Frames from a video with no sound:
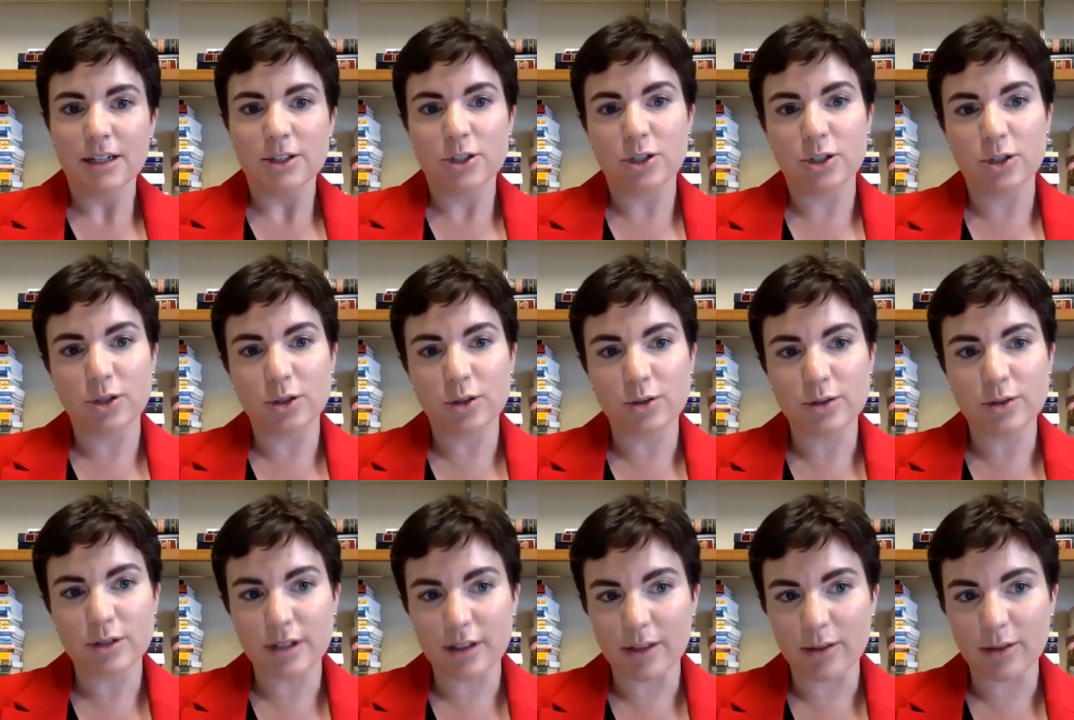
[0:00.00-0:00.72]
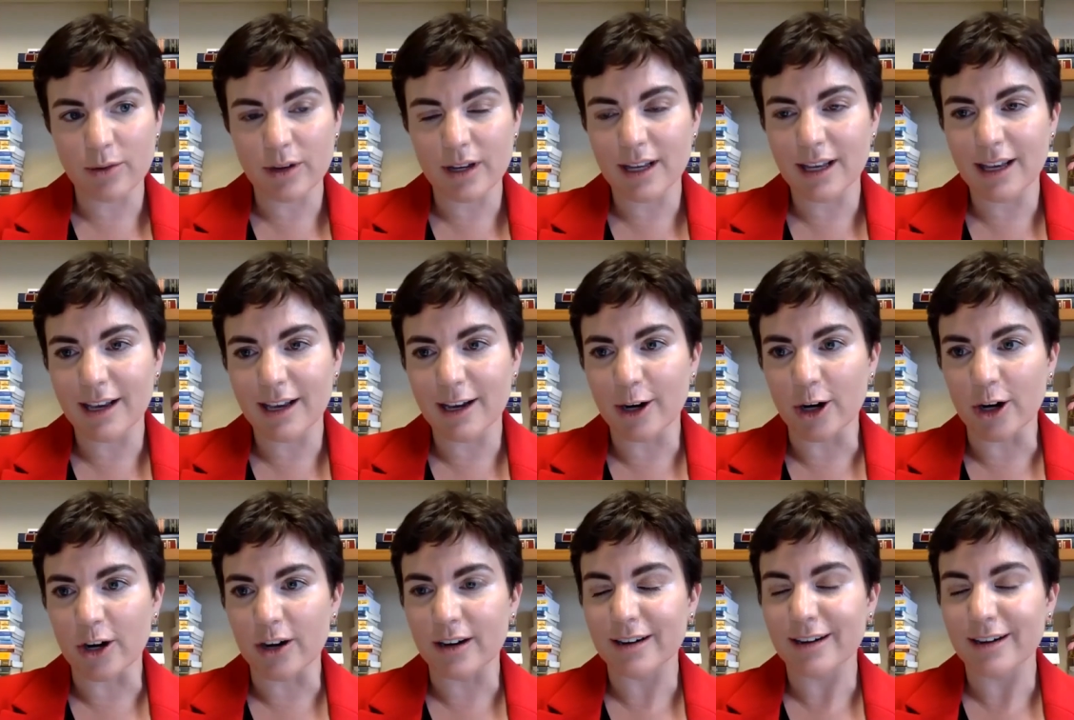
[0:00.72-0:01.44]
two to three
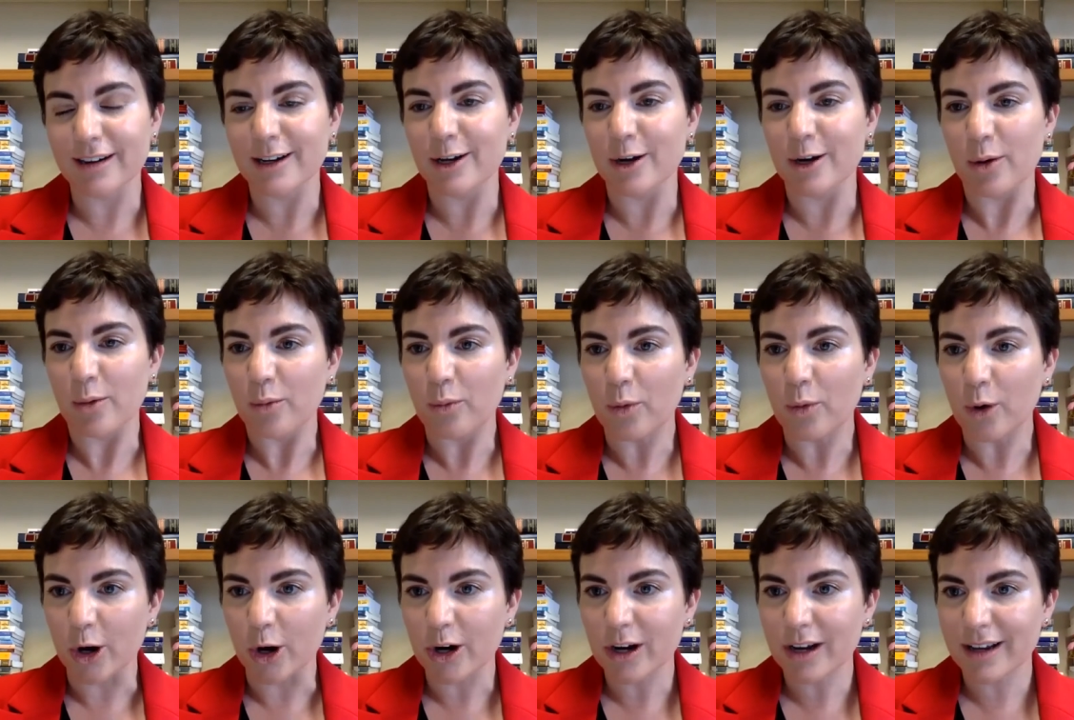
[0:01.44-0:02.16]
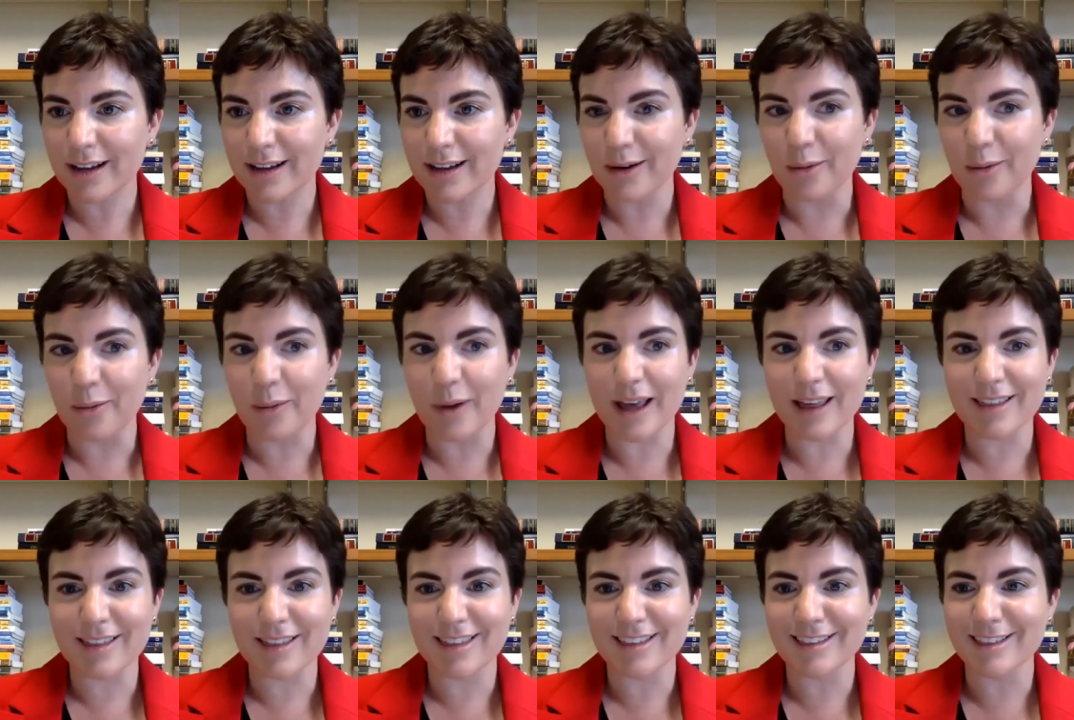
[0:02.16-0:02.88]
year you know work
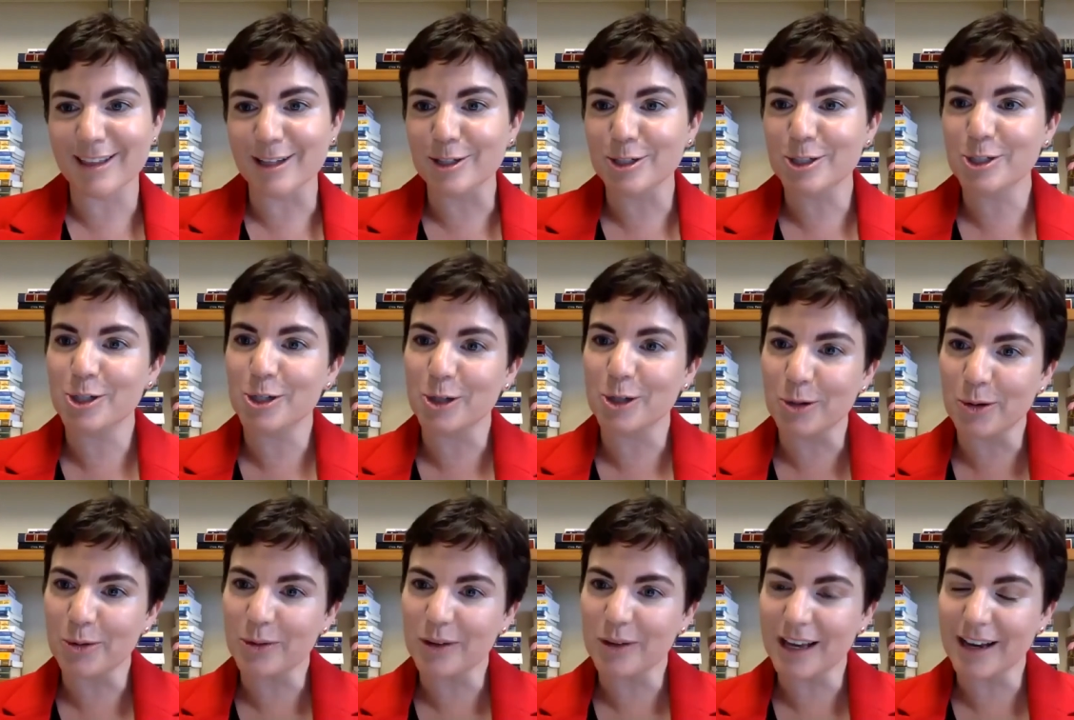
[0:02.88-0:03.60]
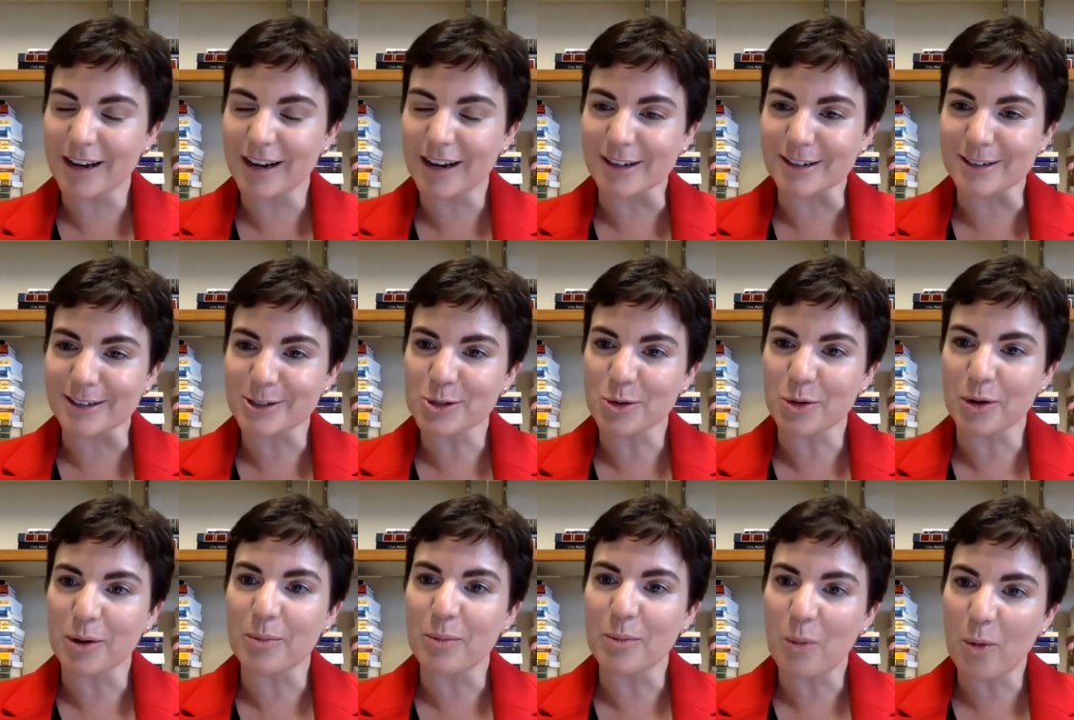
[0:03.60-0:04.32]
with the two years
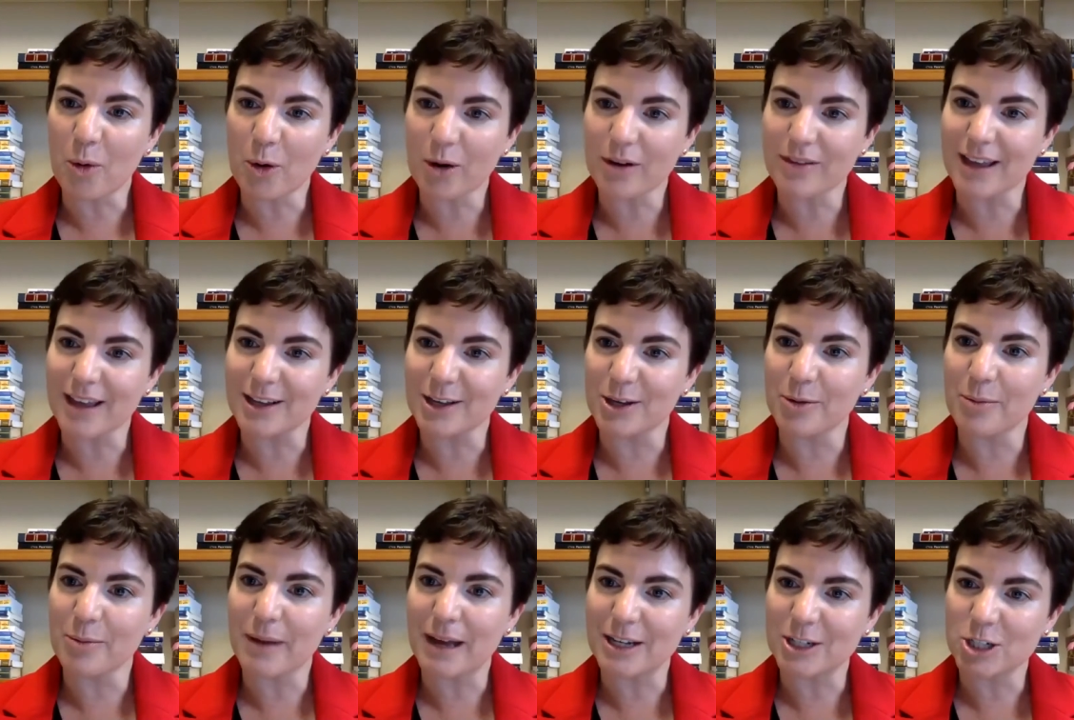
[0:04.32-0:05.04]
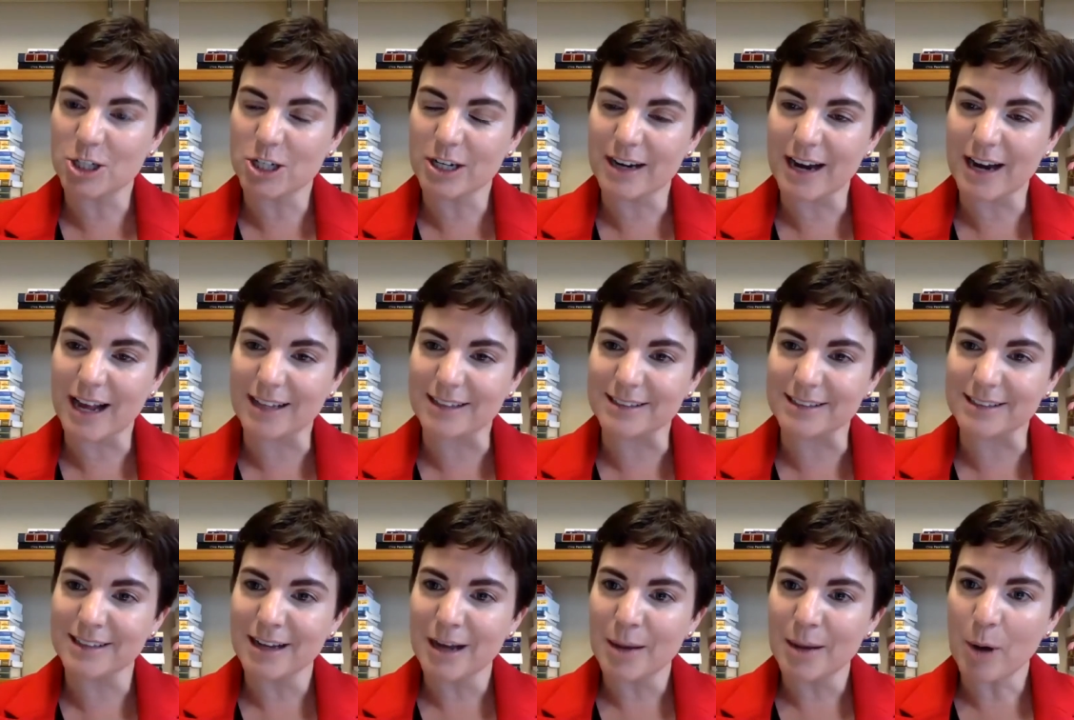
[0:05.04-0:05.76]
or more that you mention
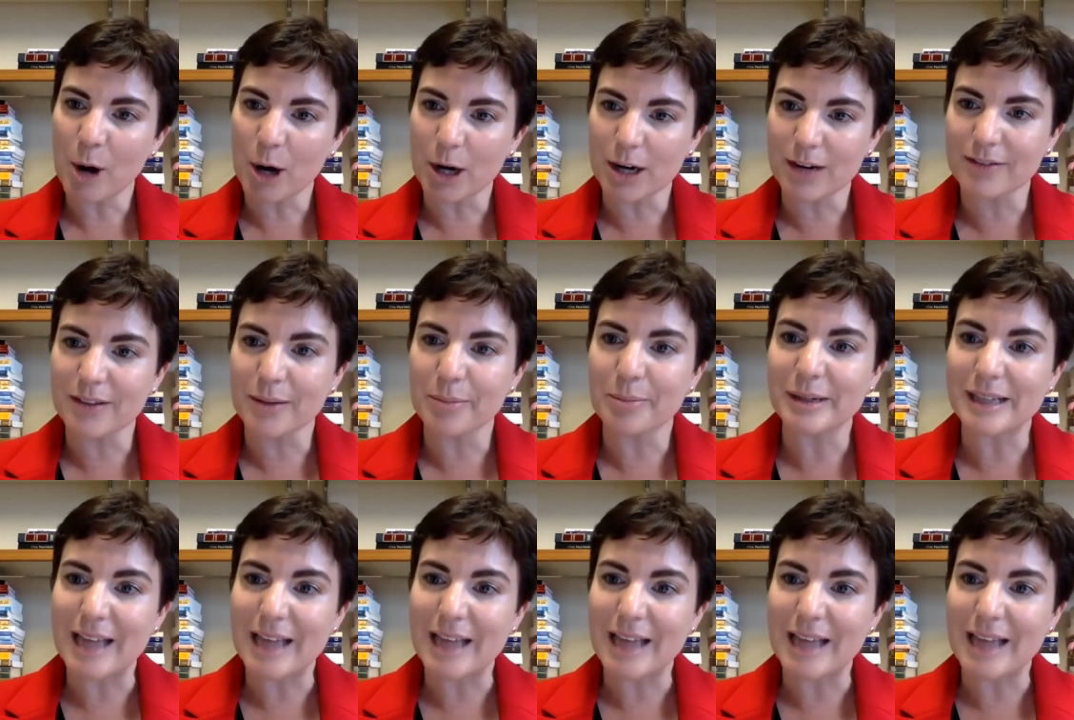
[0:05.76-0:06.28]
as part of the